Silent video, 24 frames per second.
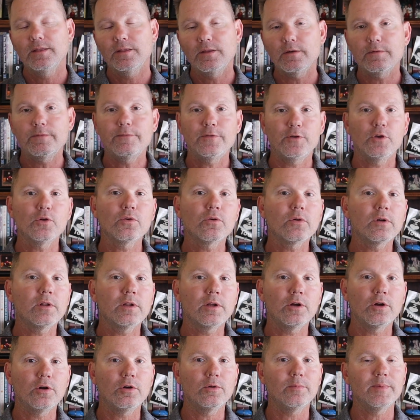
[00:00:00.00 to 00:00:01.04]
The
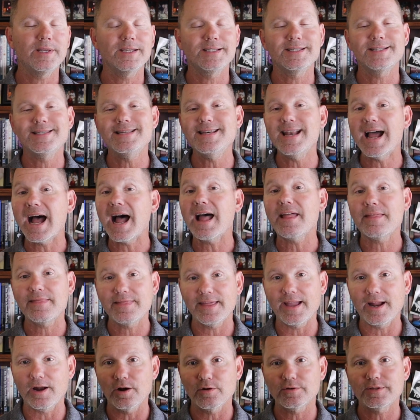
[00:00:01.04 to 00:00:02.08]
funeral home is not
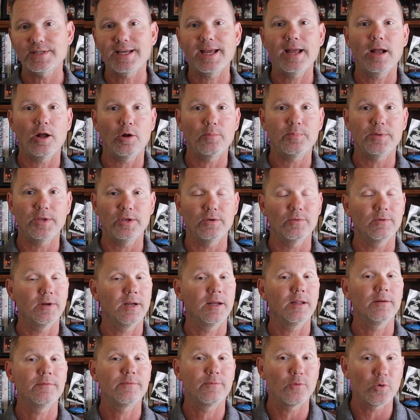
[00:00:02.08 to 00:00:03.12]
there to help you,
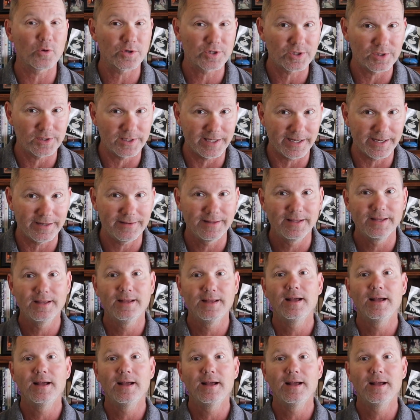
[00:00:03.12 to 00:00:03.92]
unfortunately.